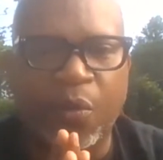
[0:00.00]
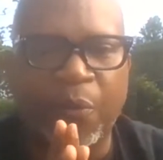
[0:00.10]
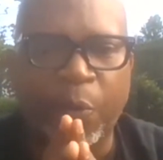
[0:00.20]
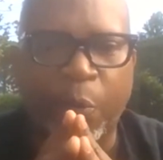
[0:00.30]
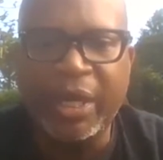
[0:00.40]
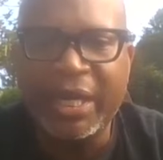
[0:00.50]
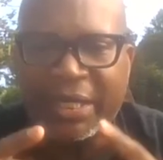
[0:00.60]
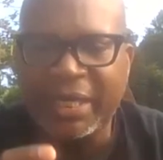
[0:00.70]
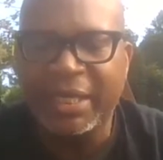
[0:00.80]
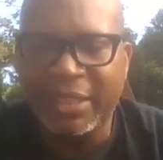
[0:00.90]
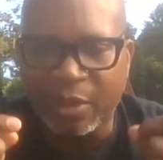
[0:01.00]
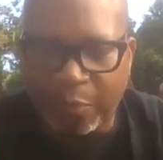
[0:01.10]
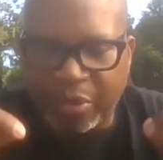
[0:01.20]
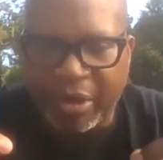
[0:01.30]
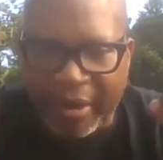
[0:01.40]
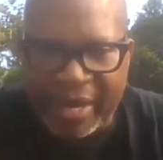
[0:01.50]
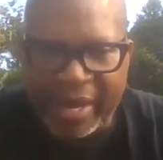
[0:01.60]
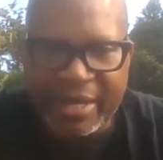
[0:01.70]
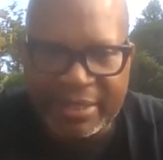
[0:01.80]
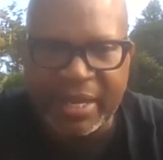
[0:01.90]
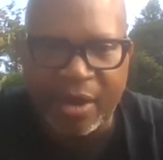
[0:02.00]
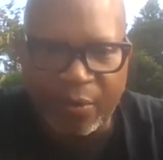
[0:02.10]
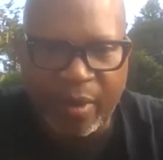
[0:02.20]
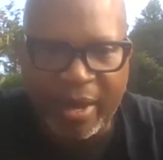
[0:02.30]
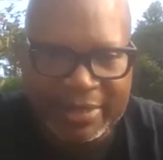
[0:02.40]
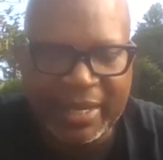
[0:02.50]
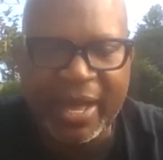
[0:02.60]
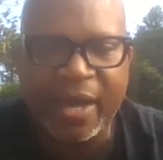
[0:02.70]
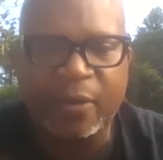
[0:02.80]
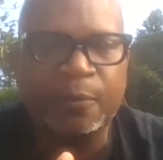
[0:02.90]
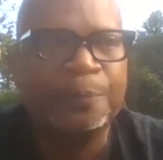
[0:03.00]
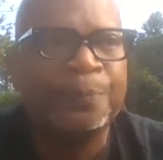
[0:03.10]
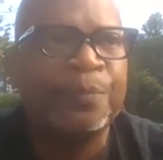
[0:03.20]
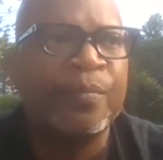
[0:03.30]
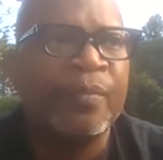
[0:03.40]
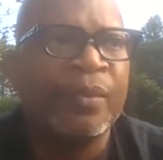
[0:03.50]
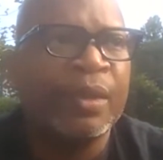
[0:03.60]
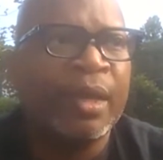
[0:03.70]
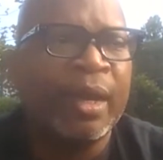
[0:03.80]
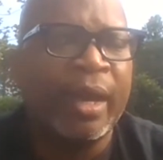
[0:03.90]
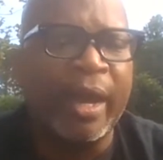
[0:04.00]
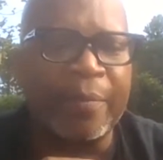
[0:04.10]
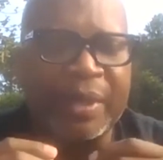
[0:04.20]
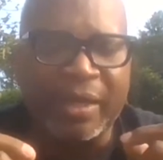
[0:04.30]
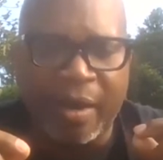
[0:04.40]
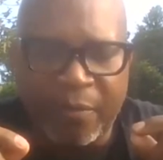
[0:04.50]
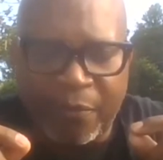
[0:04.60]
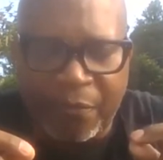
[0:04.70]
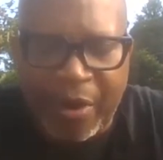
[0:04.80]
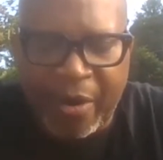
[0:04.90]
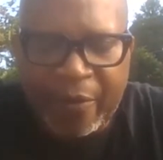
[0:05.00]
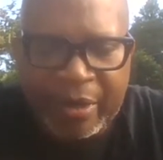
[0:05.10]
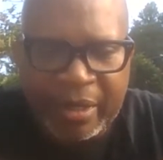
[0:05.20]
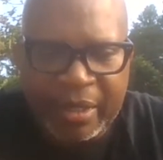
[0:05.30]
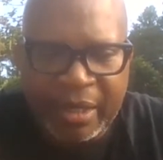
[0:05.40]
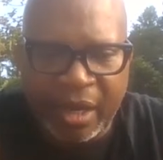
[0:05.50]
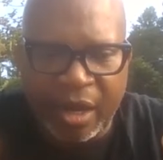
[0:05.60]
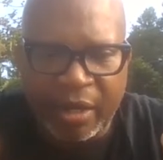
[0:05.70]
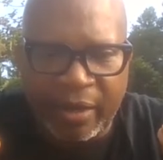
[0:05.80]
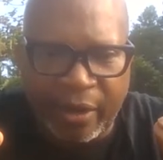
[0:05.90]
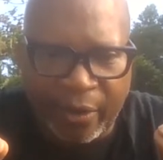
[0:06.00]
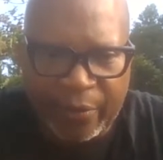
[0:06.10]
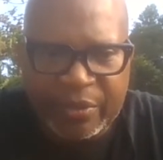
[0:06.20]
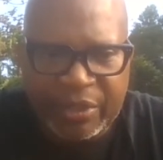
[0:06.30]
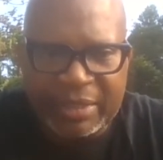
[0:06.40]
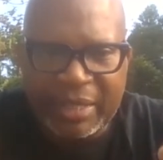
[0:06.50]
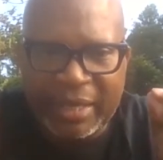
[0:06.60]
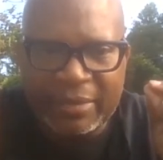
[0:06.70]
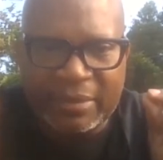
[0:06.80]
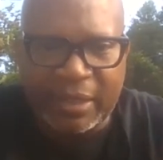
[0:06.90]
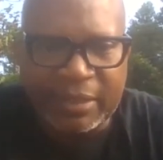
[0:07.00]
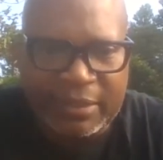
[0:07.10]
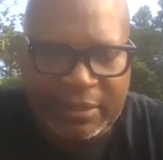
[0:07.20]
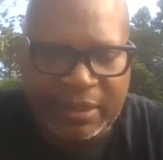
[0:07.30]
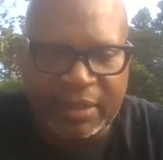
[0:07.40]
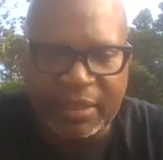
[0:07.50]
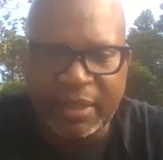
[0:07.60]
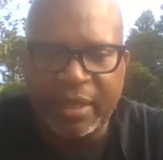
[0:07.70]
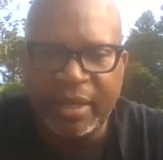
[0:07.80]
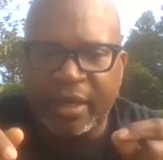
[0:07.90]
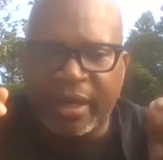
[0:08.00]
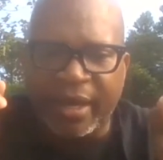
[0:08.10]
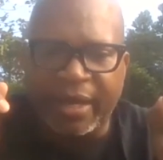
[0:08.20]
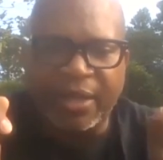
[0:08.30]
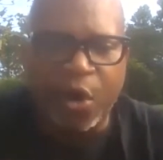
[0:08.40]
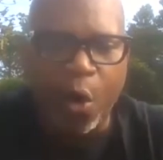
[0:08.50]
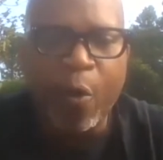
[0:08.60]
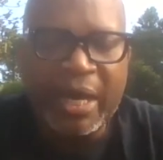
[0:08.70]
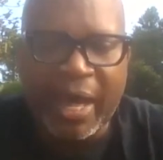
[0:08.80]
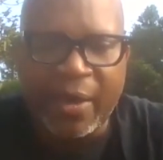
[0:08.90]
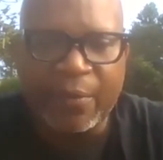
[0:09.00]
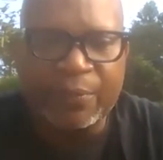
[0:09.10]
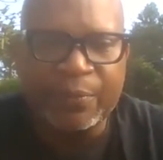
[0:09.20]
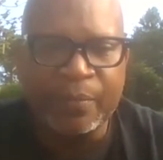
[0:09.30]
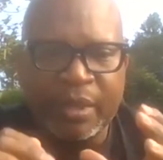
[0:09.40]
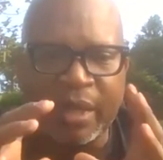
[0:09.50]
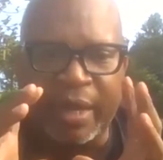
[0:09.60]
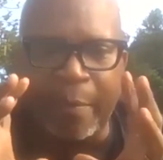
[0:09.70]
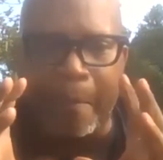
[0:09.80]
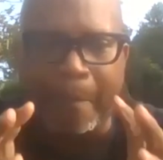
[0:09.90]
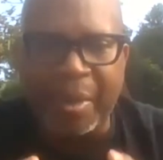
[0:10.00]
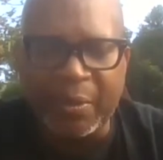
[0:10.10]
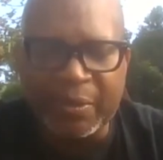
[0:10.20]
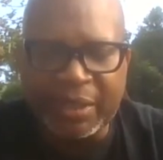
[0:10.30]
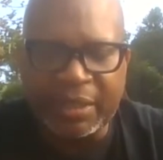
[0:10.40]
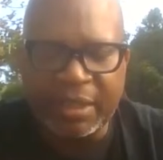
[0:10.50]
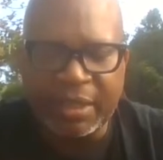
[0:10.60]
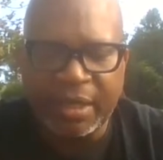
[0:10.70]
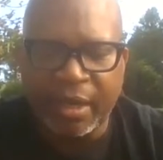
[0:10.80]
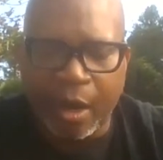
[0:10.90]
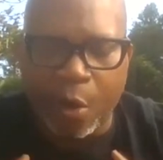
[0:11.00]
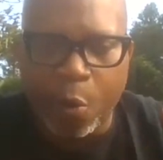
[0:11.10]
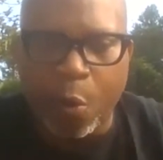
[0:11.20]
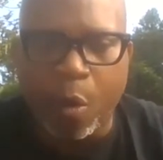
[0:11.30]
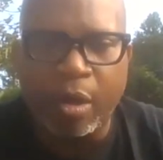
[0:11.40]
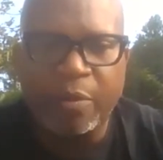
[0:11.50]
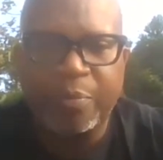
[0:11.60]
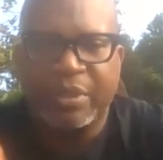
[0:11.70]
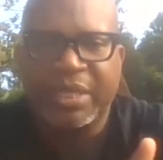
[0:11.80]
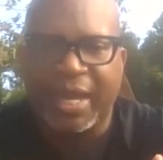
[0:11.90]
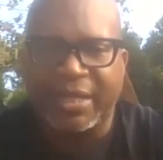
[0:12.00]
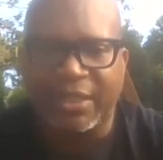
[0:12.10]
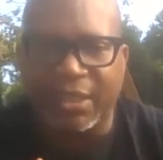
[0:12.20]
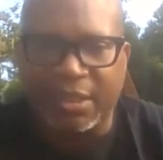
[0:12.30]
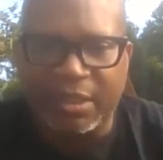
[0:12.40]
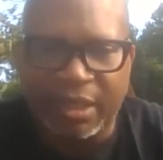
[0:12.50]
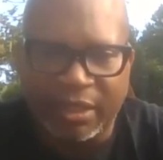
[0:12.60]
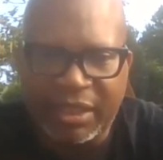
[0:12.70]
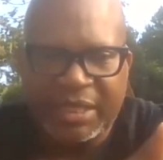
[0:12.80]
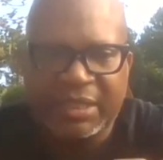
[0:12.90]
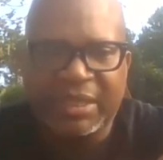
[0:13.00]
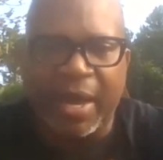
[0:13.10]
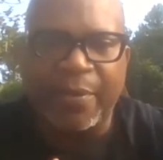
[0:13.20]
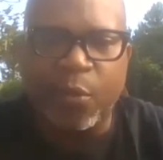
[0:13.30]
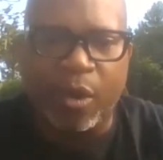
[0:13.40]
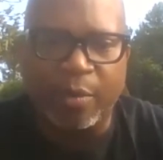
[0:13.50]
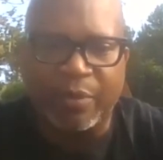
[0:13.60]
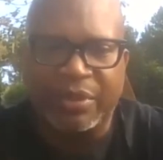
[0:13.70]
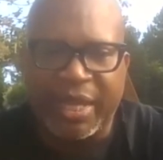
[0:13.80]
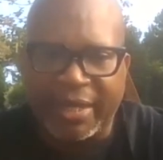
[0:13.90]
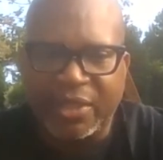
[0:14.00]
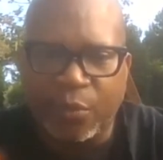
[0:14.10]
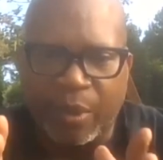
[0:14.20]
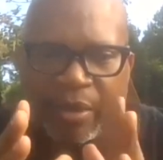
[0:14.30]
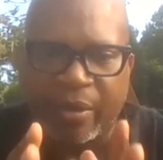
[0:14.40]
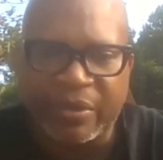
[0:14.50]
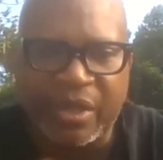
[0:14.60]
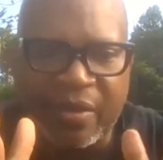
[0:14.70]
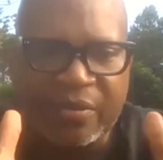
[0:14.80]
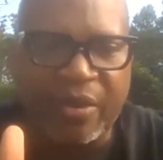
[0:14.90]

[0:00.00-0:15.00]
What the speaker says: We need to put our heads down right now and become very urgent and diligent in going out and building a wall of protection, an economic wall of protection around ourselves and our